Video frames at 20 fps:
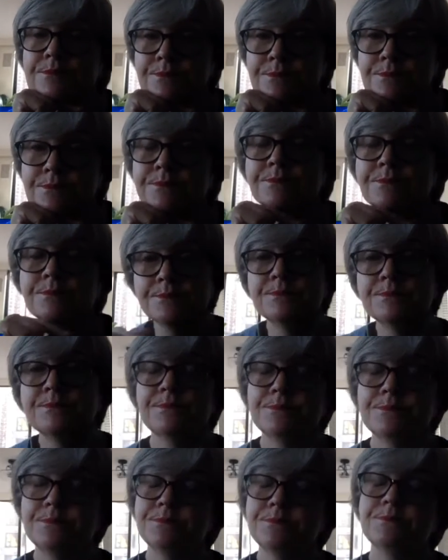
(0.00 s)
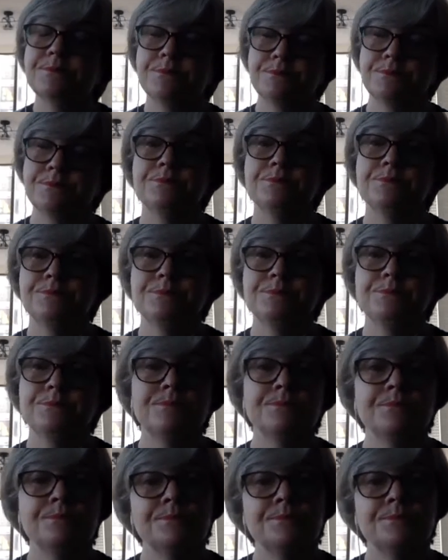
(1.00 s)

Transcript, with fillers: Mm-hmm. And I mm-hmm. was going to ask you, what's the